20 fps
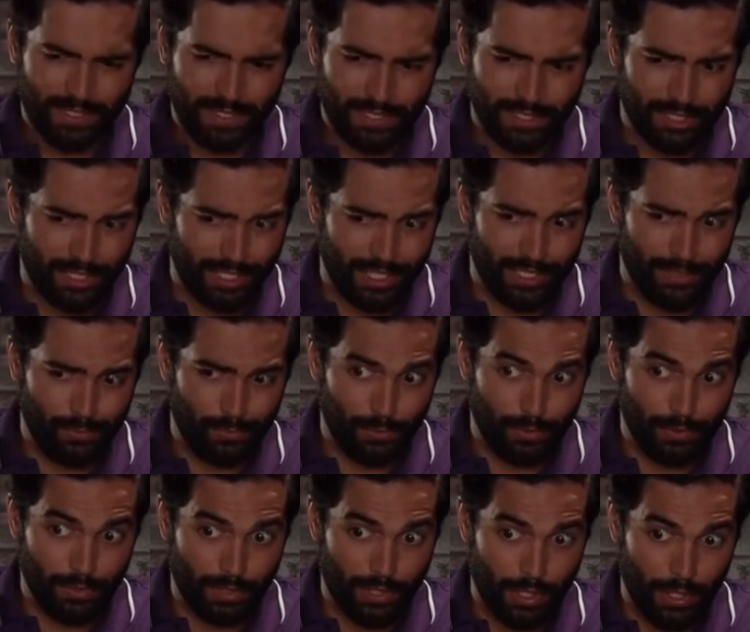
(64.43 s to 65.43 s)
she
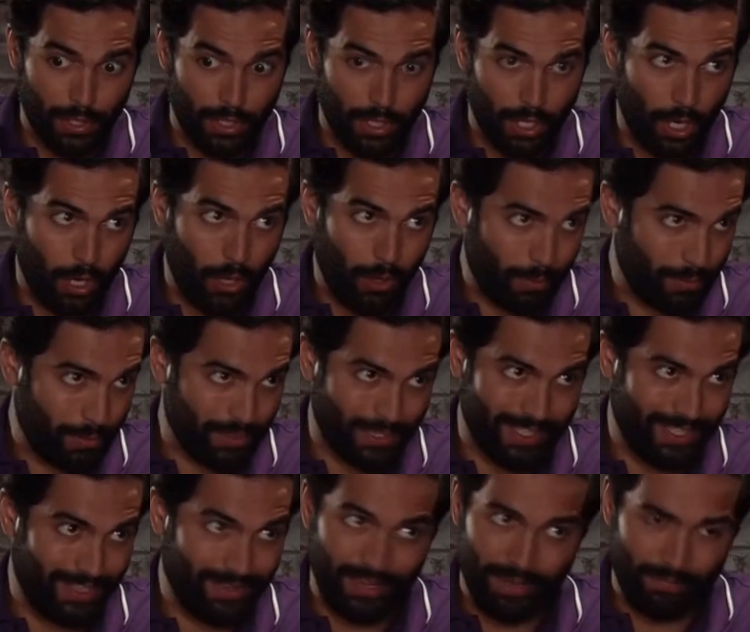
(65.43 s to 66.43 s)
was the
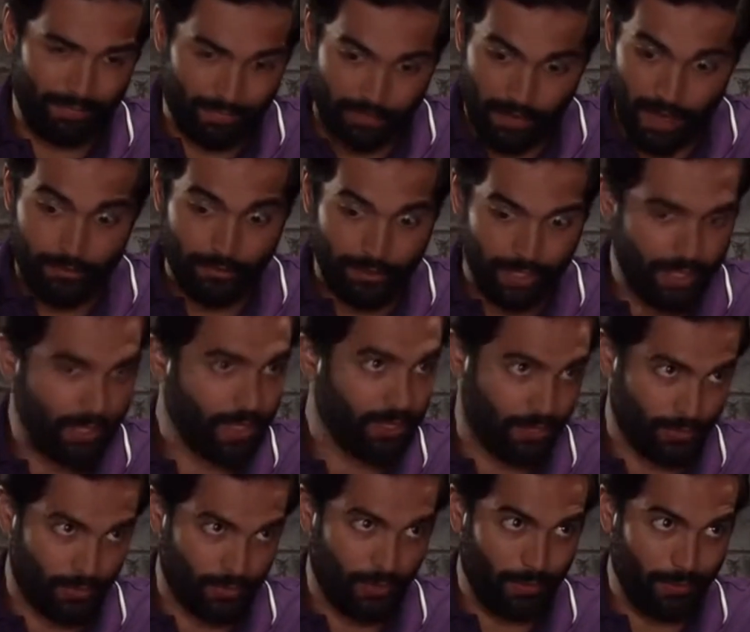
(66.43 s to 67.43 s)
opposite. I'm very
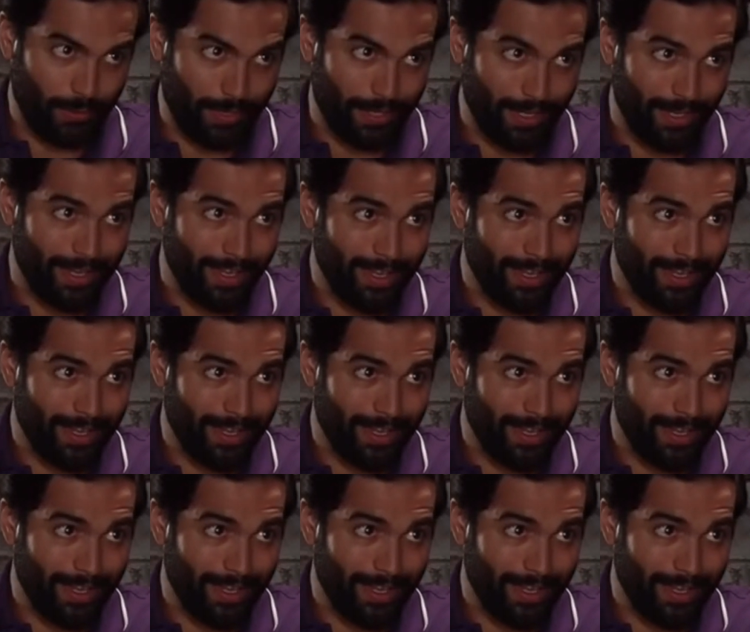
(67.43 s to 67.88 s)
controlling.